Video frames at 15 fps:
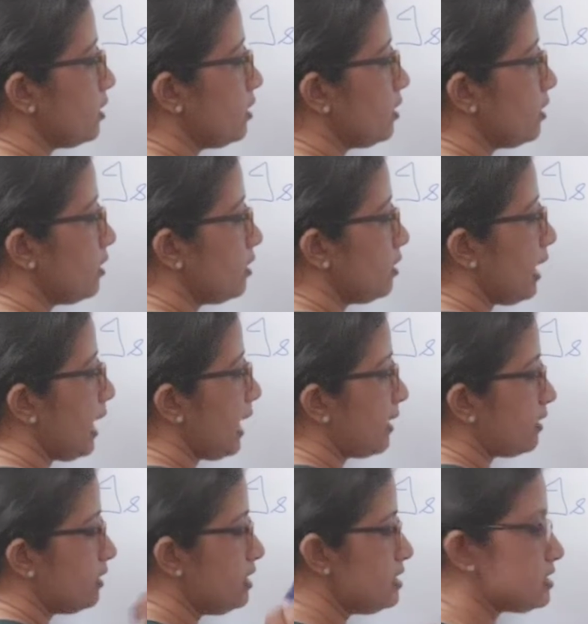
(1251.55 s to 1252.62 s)

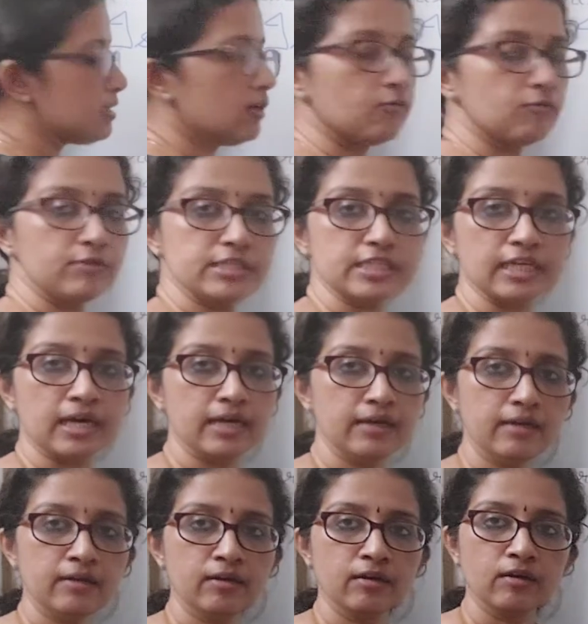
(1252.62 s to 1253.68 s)
angles which are
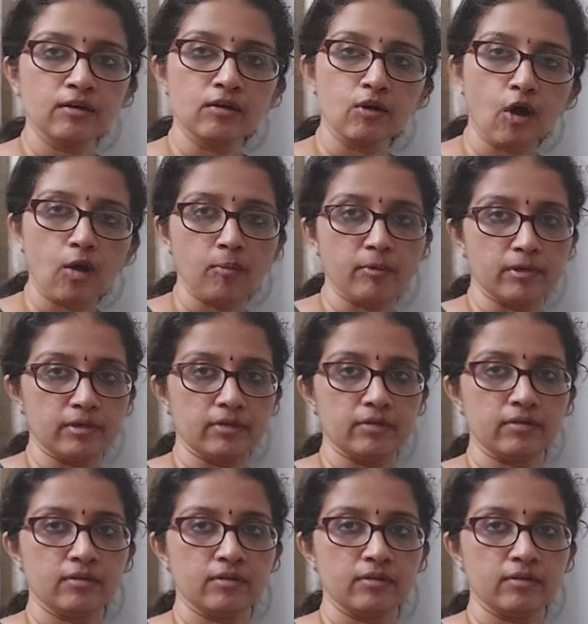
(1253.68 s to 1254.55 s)
common.